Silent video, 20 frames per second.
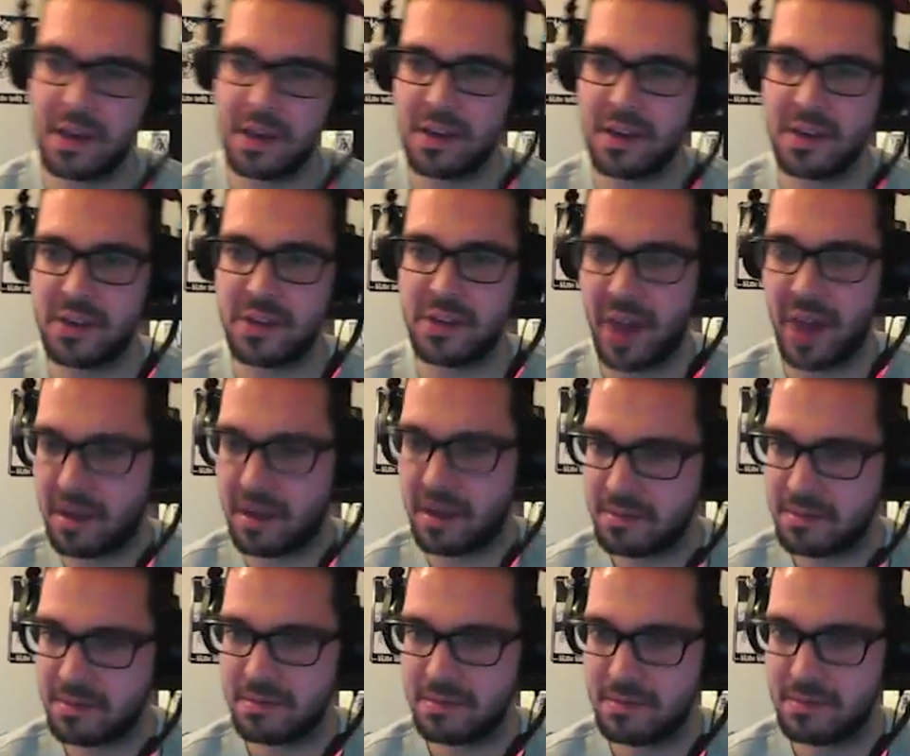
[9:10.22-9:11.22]
So yeah,
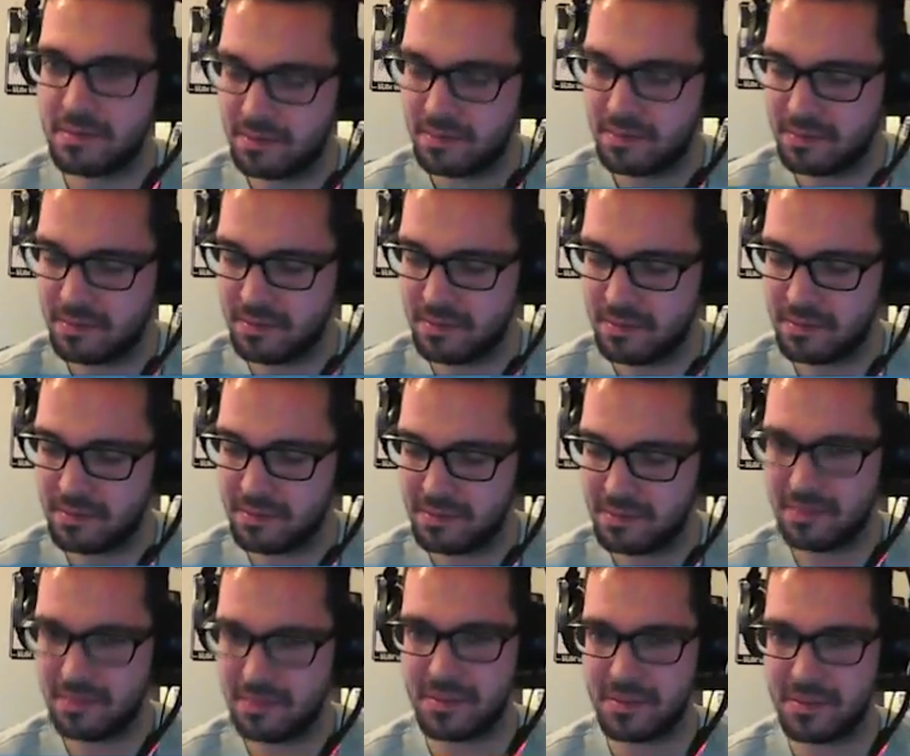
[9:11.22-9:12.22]

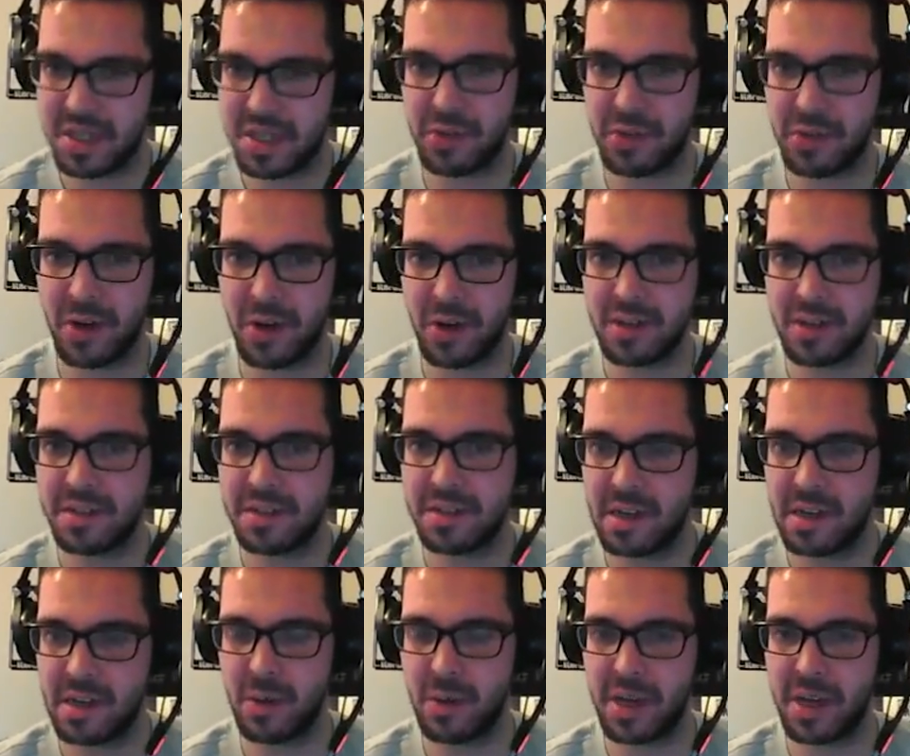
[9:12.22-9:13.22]
Stealth Rocks,
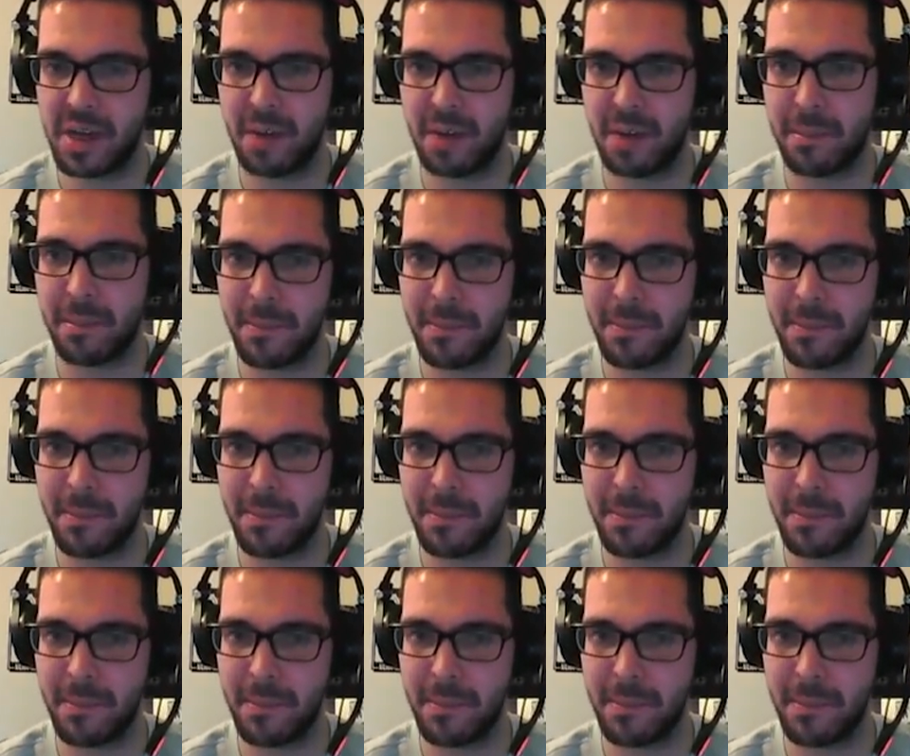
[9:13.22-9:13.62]
here we come.